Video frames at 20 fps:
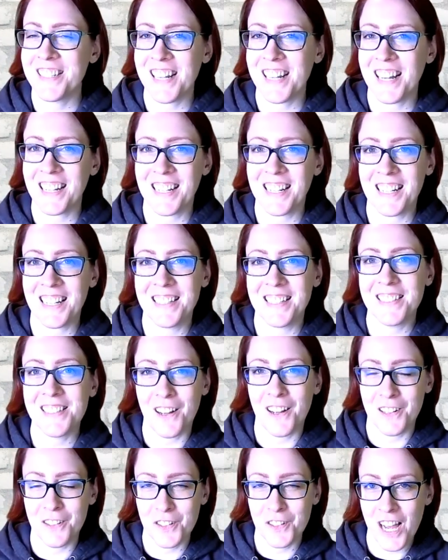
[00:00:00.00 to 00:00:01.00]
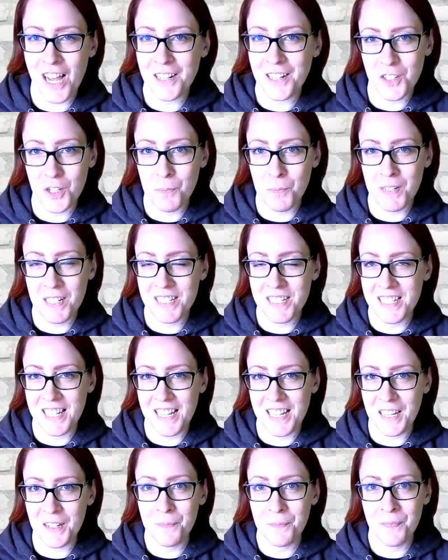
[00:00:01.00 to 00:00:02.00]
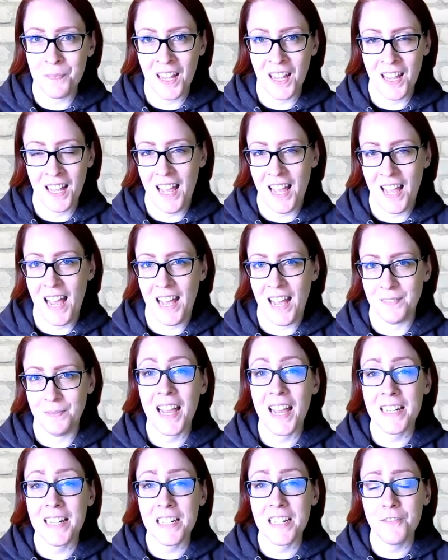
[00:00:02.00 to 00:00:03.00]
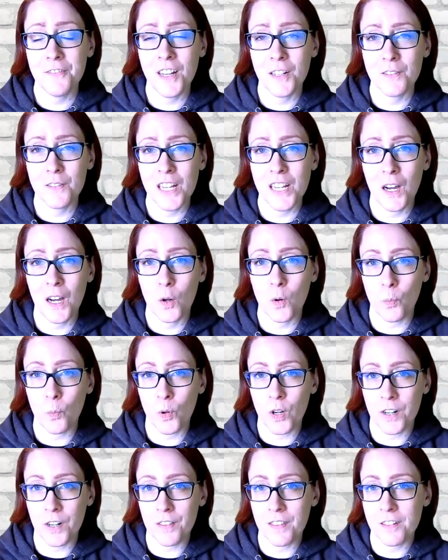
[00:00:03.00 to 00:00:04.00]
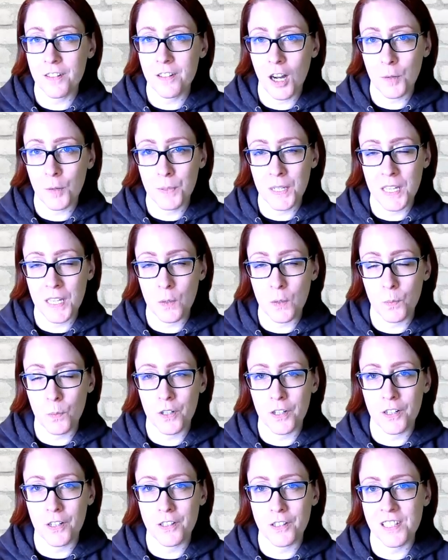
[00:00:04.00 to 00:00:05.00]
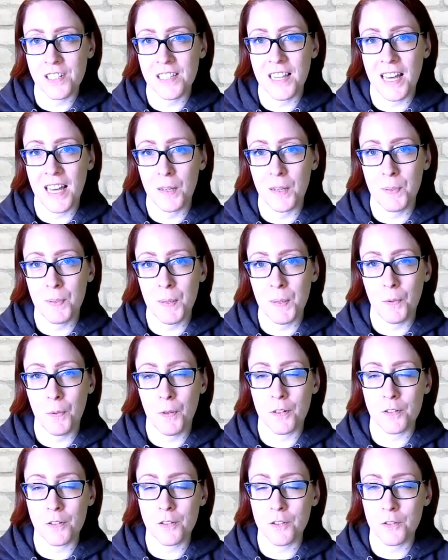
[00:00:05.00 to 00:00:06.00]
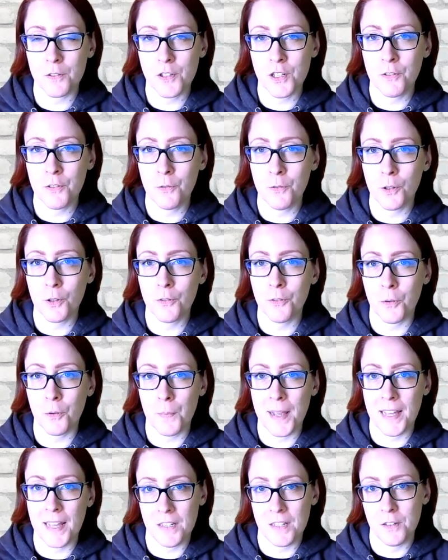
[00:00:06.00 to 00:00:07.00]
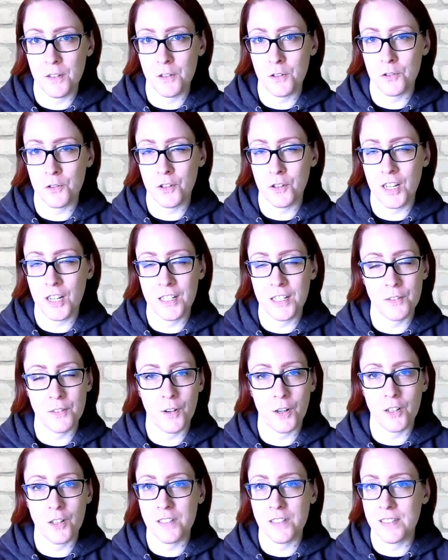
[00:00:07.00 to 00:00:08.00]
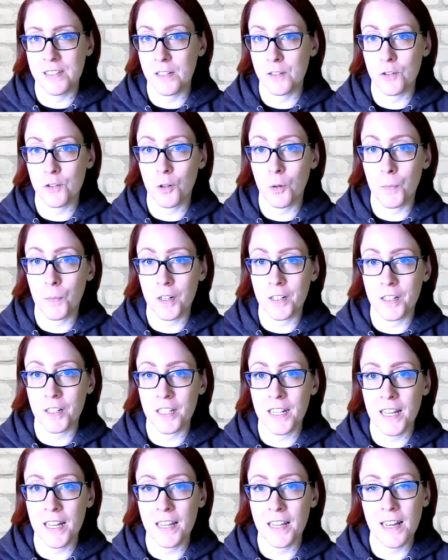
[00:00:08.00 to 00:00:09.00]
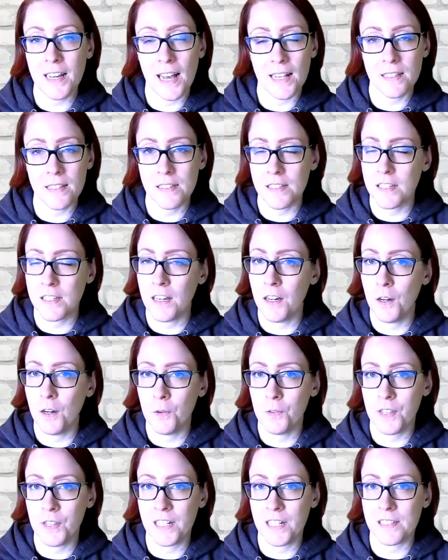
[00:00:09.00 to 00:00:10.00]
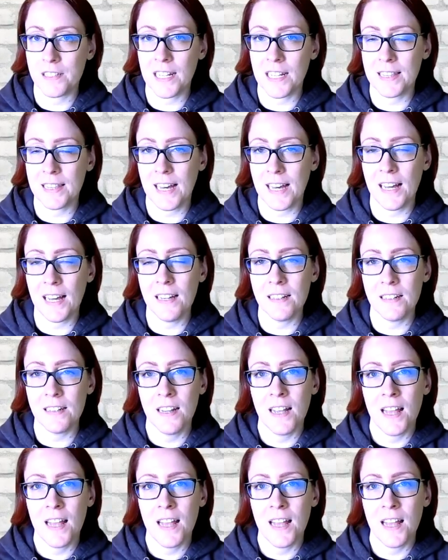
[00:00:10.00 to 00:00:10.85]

seconds on ChatGPT. And I found out what are the top keywords that people are searching for my industry as far as digital marketing, SEO, things like that.